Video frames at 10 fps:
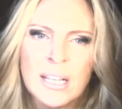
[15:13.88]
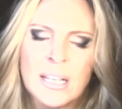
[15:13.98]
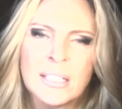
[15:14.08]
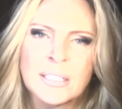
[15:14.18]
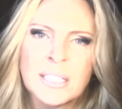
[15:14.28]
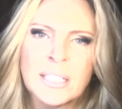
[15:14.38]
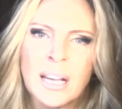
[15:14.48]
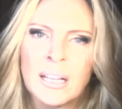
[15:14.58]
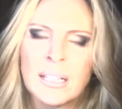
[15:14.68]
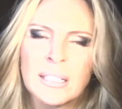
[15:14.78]
is the
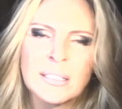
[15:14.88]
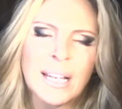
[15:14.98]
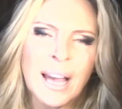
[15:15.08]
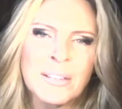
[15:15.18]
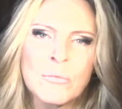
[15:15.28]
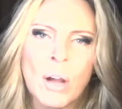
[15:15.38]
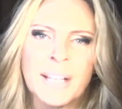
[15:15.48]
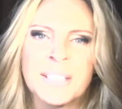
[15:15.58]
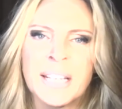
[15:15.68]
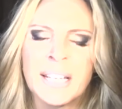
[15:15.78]

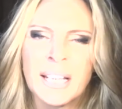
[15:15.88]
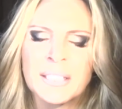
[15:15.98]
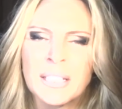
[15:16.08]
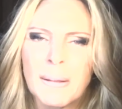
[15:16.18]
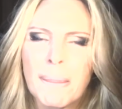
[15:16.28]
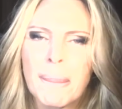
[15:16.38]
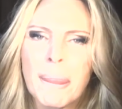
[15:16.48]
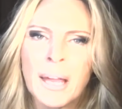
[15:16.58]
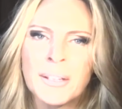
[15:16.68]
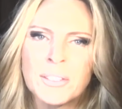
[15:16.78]
unwinding
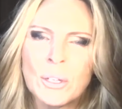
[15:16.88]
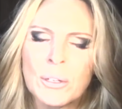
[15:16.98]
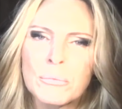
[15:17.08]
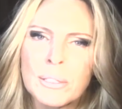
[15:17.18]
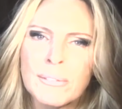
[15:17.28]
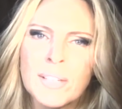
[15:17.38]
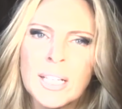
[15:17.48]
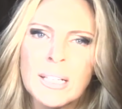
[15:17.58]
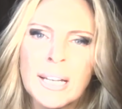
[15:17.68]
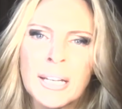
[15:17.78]
and
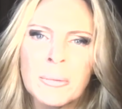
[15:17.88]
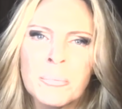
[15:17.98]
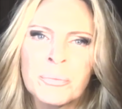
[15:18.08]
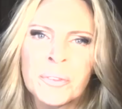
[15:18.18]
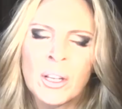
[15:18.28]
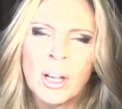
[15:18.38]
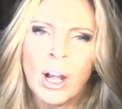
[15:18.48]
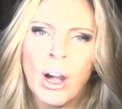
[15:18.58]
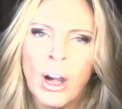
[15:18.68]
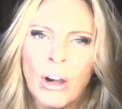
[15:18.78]
revealing
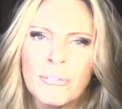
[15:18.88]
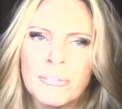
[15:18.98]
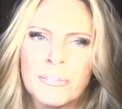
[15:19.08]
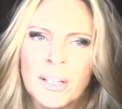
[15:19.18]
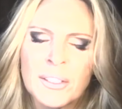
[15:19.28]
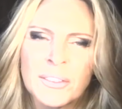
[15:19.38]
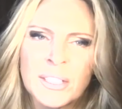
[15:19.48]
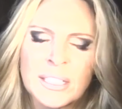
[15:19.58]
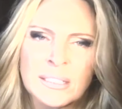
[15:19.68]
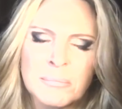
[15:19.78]
of
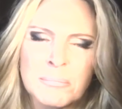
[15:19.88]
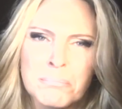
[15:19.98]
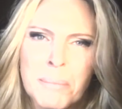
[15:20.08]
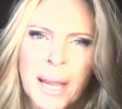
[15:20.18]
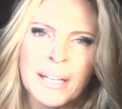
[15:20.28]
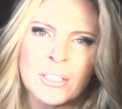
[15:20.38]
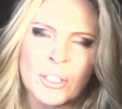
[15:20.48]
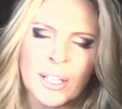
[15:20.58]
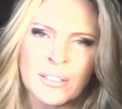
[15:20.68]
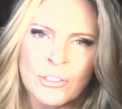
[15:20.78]
the major
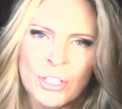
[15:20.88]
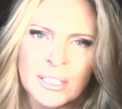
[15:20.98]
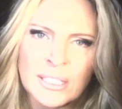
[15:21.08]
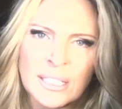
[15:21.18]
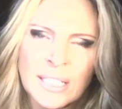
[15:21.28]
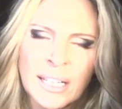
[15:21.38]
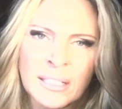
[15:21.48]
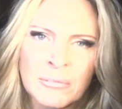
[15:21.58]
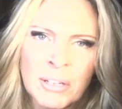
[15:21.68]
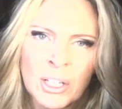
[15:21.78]
injustice
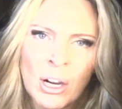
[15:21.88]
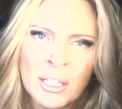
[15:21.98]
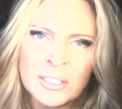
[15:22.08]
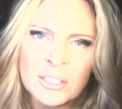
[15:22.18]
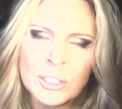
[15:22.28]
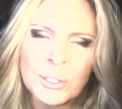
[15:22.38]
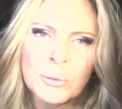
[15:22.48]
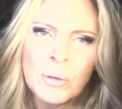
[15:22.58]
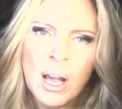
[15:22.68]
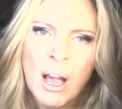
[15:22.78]
in regards
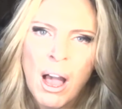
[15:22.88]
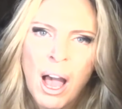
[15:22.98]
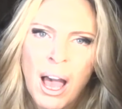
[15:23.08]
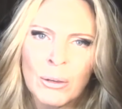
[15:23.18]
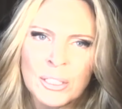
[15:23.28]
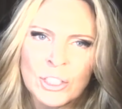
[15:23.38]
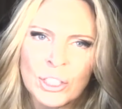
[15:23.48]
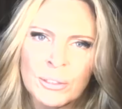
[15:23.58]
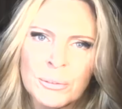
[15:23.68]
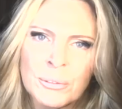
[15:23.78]
to our
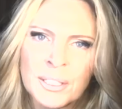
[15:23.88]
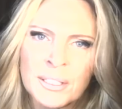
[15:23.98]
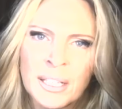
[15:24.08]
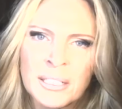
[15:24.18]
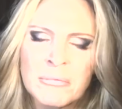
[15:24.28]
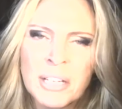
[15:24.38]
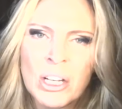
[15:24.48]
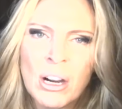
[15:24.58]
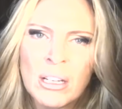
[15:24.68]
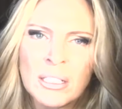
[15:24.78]
children, in
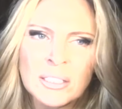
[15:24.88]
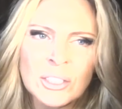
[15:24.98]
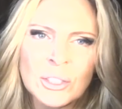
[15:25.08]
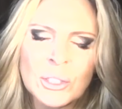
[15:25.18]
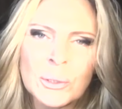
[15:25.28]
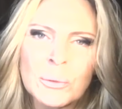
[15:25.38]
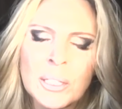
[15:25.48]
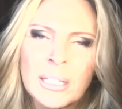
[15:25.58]
regards to